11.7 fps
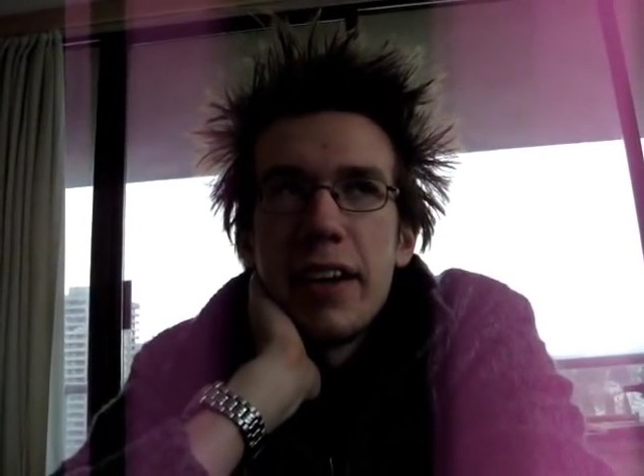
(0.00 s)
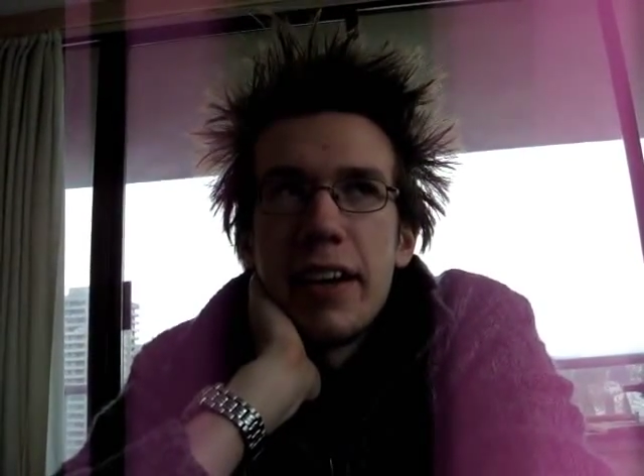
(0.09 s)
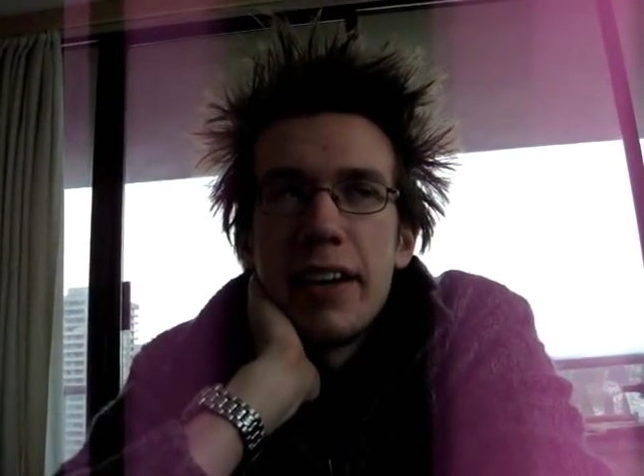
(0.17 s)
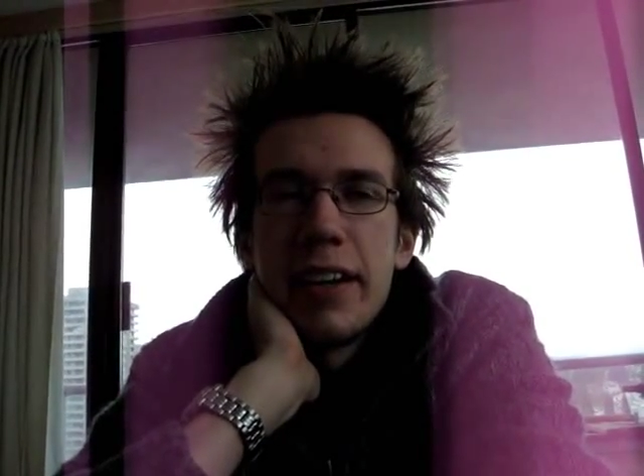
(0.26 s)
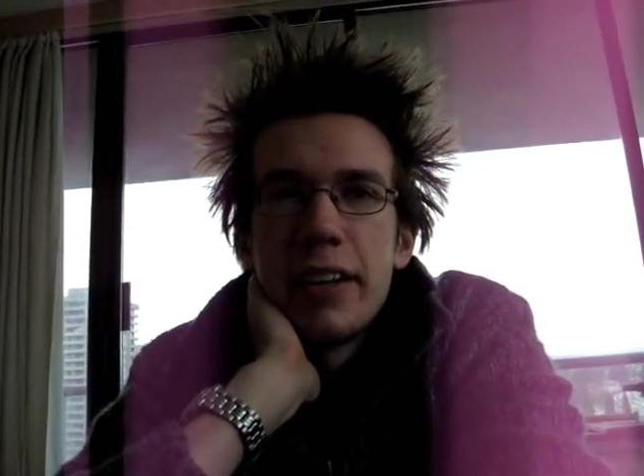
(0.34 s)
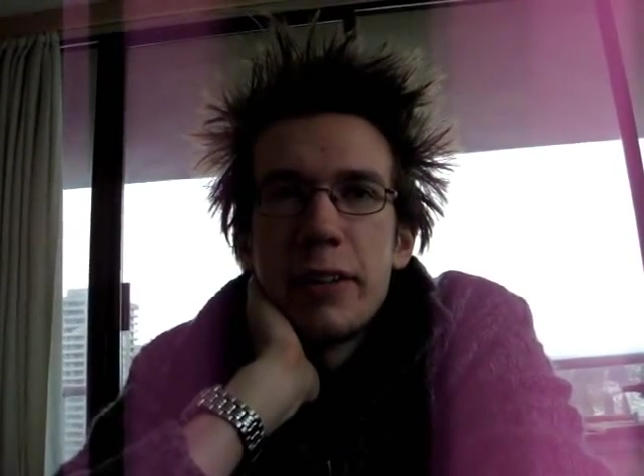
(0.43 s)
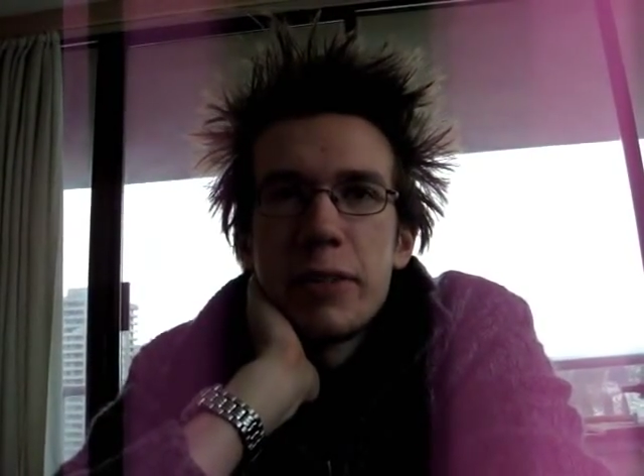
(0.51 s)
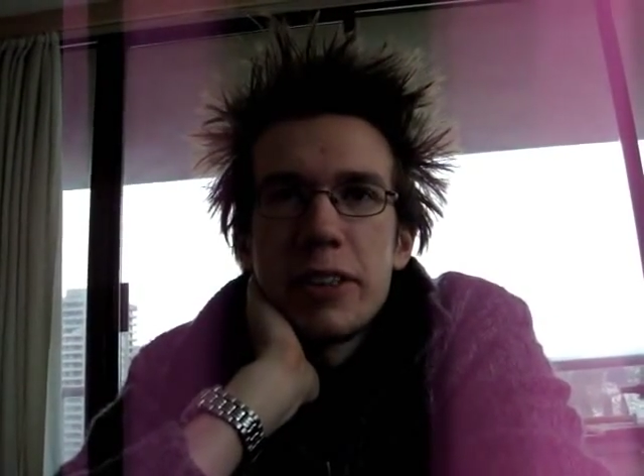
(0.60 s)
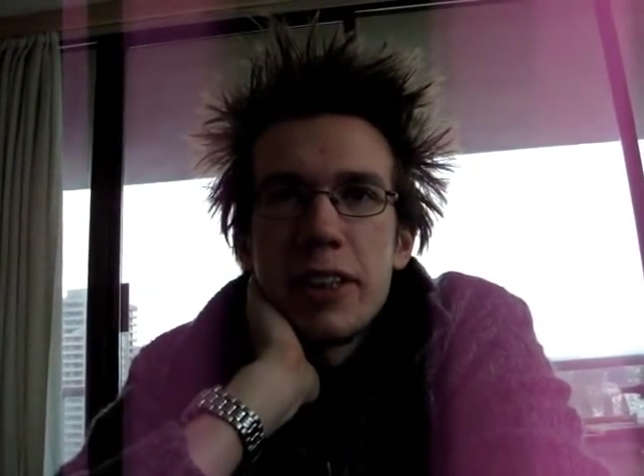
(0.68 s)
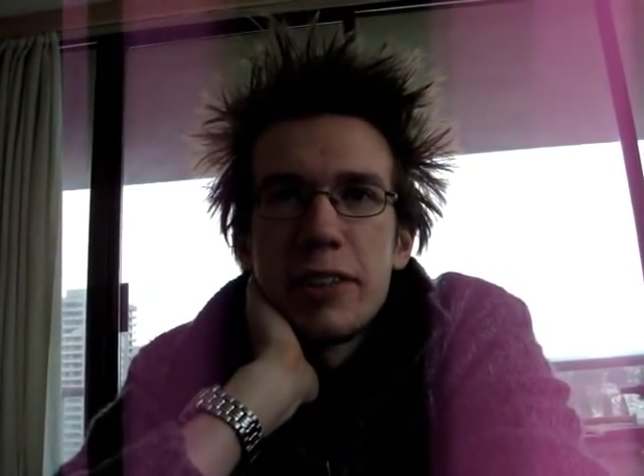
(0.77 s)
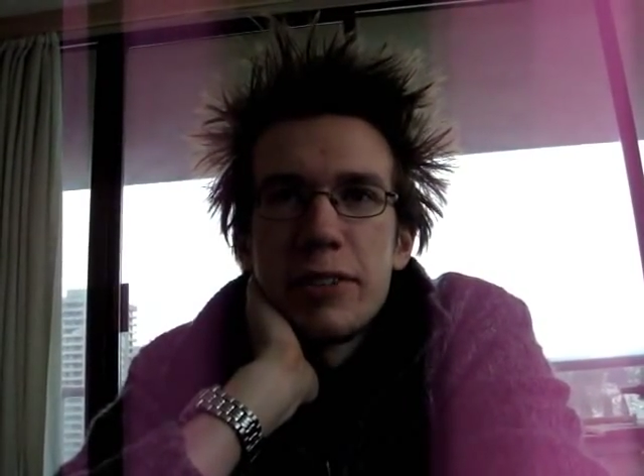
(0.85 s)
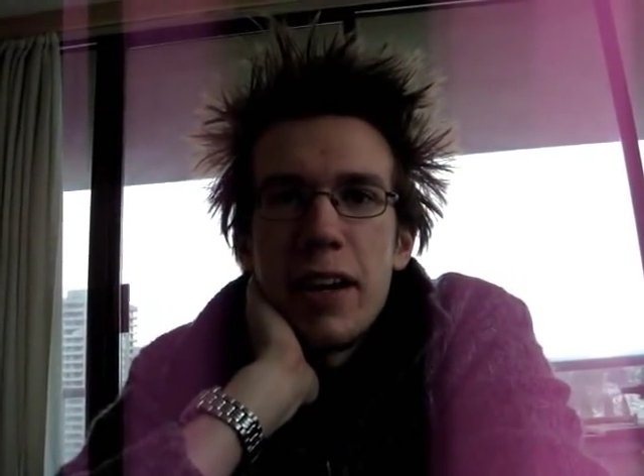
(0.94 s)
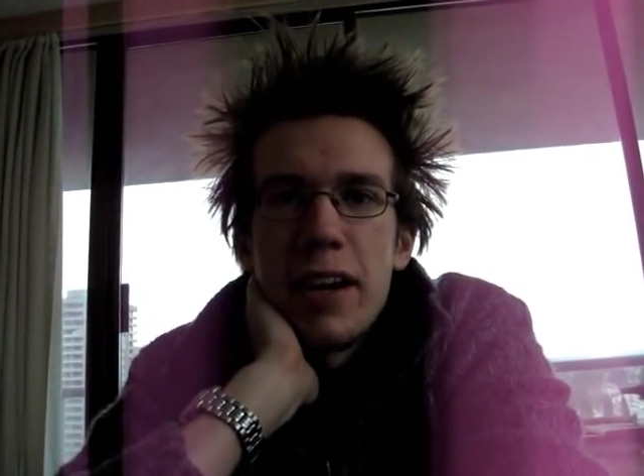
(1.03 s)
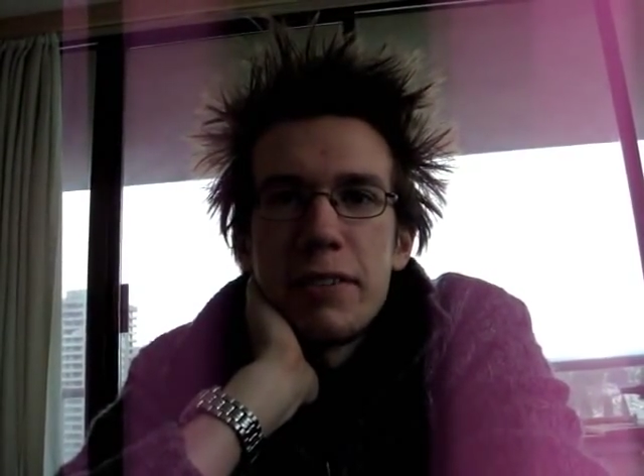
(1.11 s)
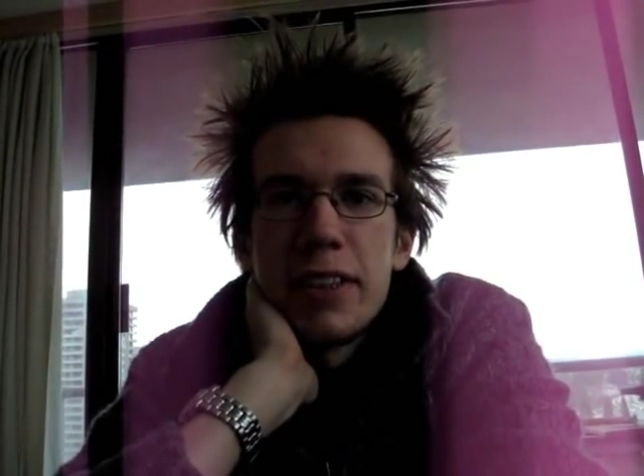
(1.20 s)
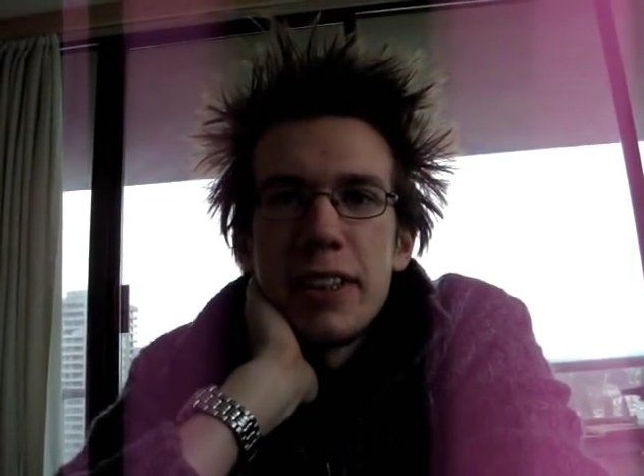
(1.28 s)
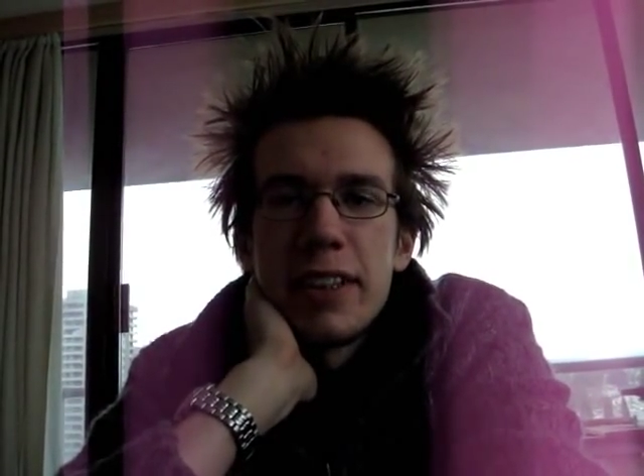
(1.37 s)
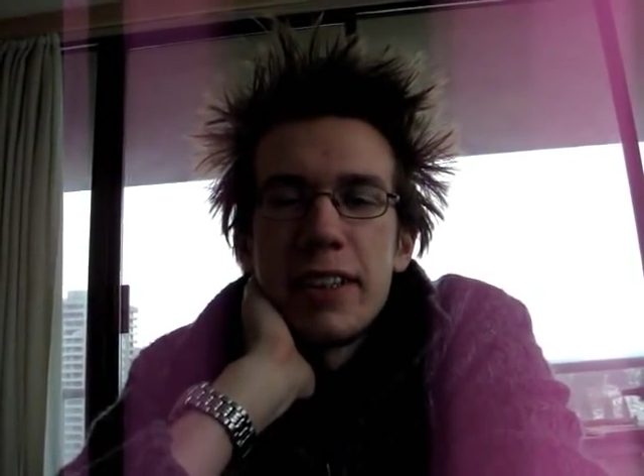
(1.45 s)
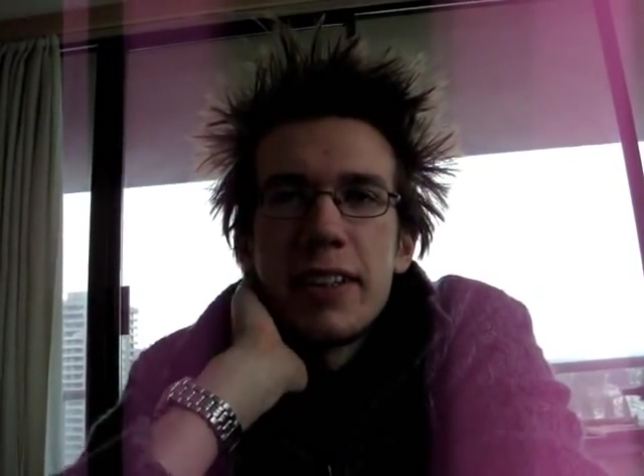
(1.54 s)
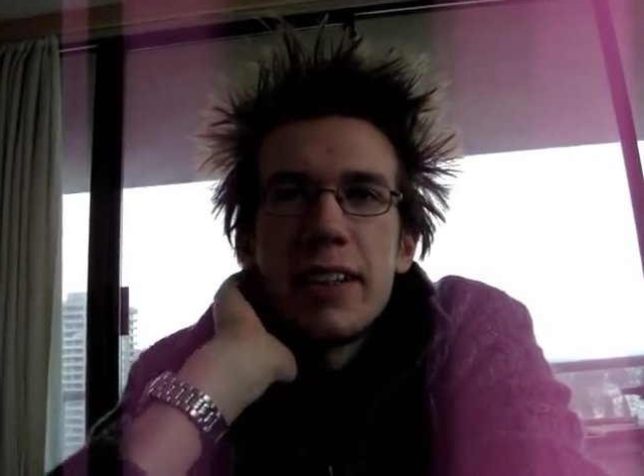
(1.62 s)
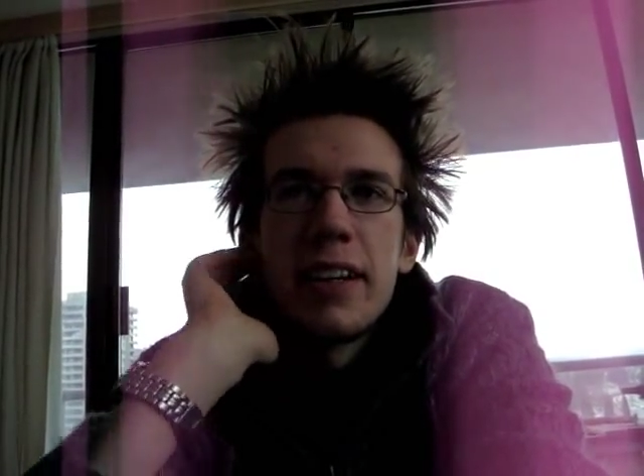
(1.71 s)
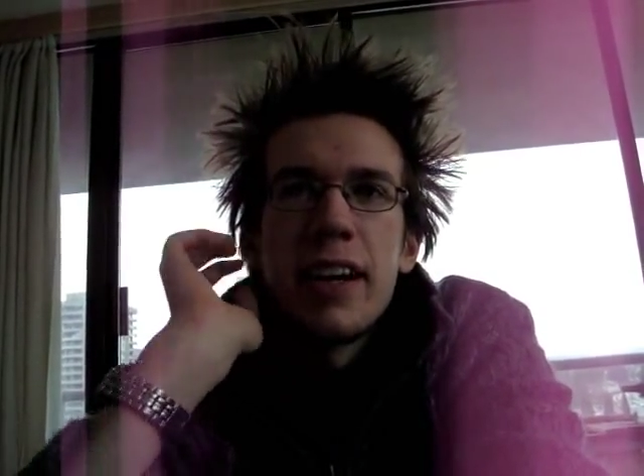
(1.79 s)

and we started driving, and